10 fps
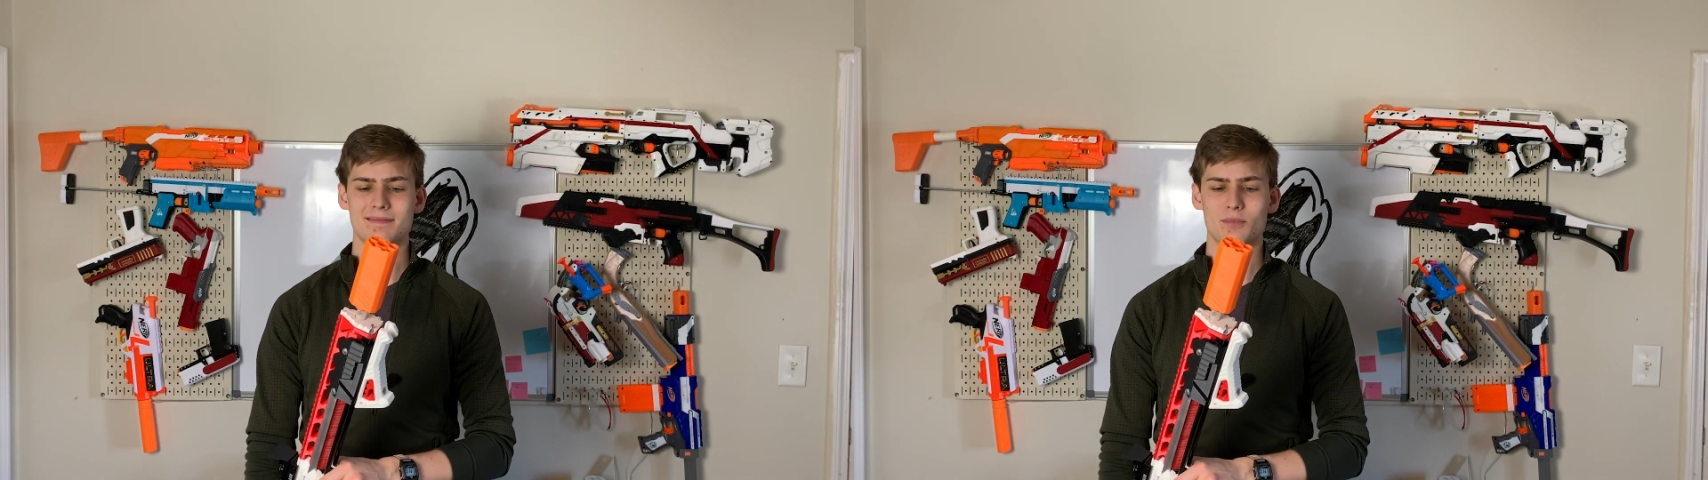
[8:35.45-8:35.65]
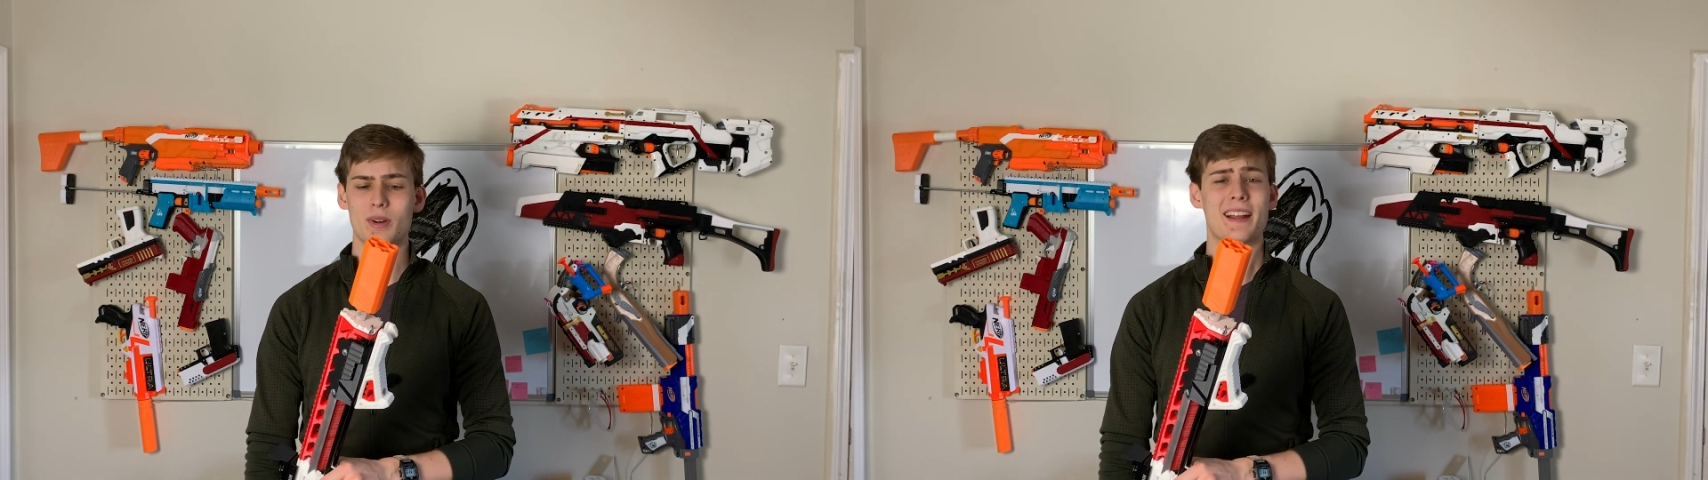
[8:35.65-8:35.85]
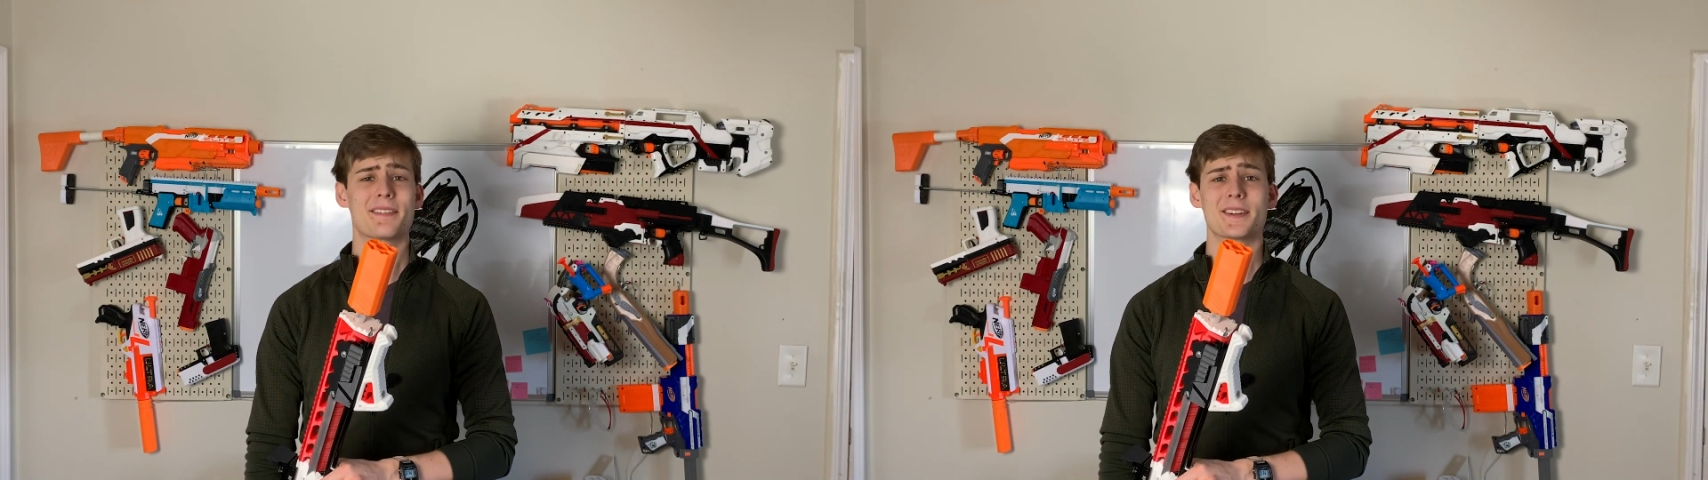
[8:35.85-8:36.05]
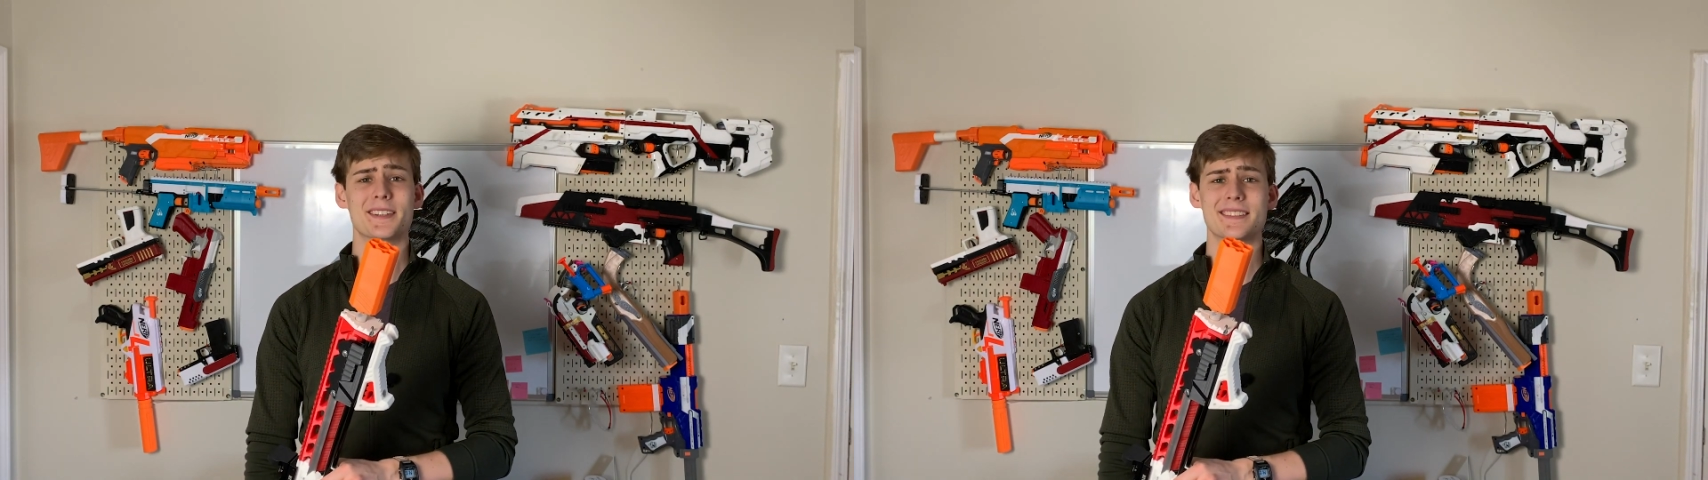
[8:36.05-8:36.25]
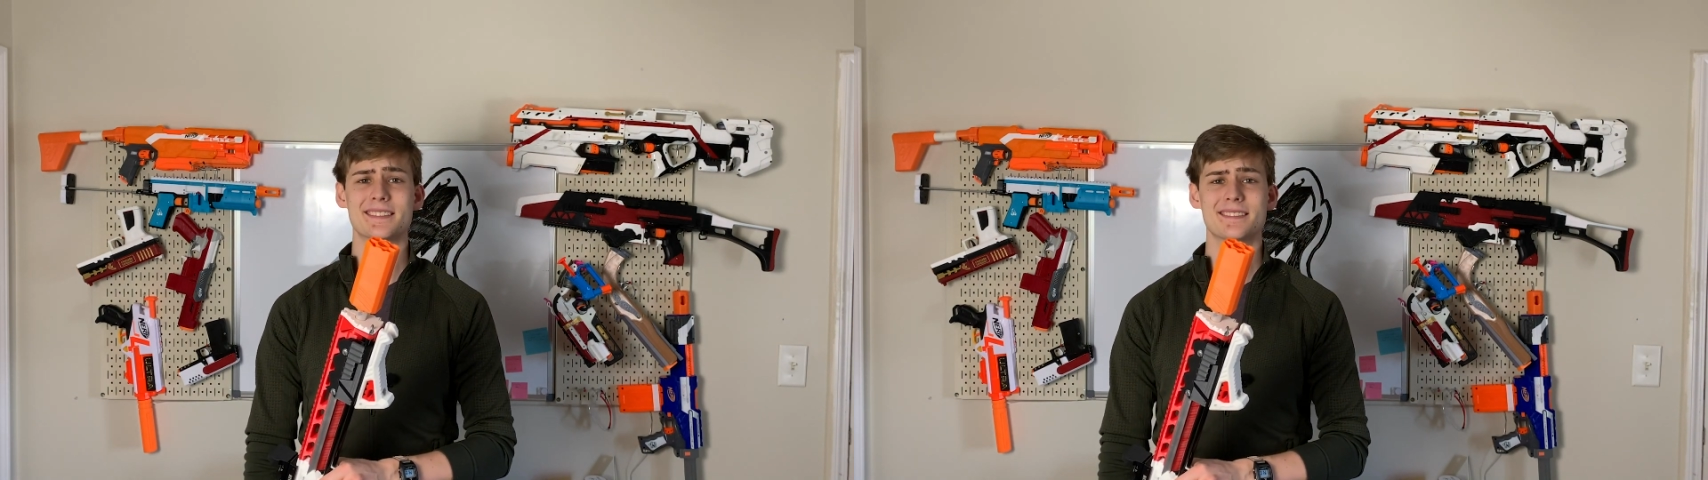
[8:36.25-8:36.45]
whatever.